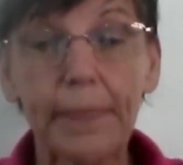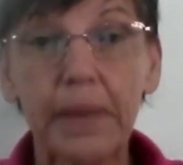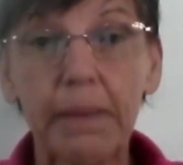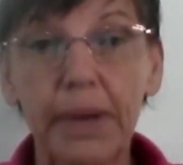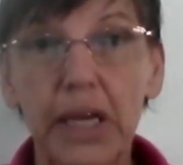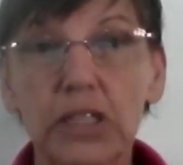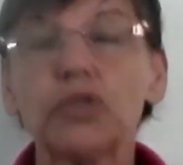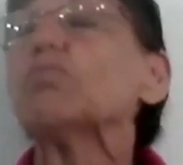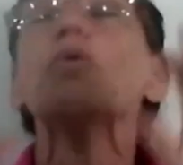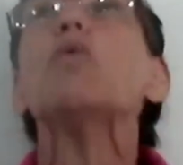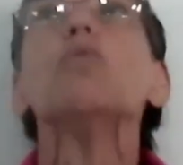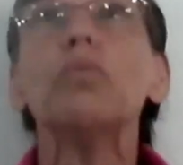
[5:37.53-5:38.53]
Because
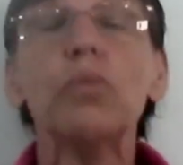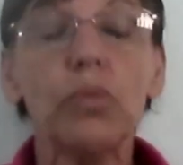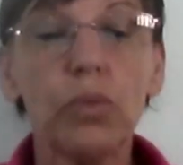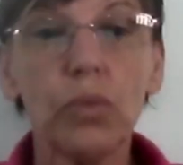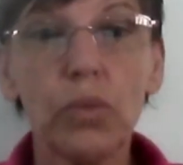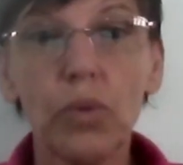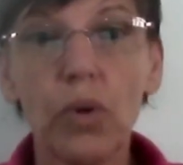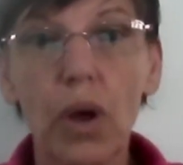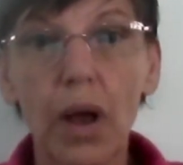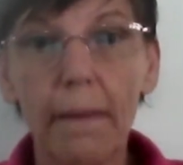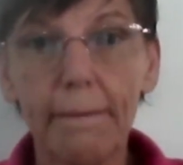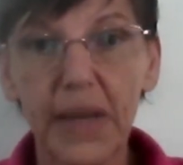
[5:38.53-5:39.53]
boom,
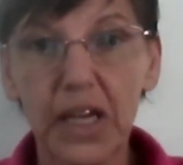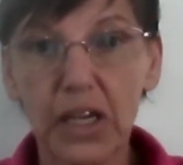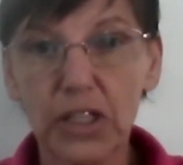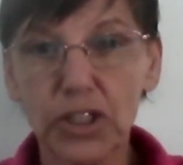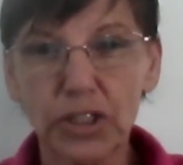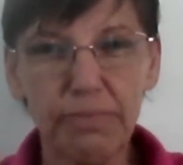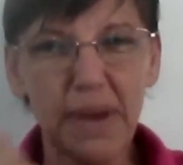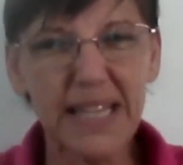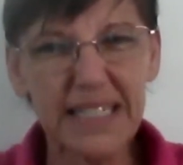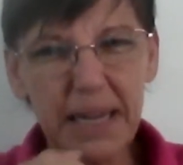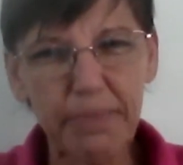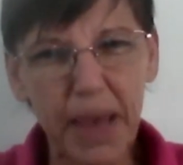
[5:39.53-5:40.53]
because you
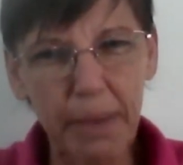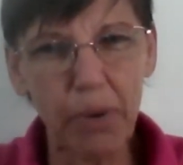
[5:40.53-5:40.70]
messed up that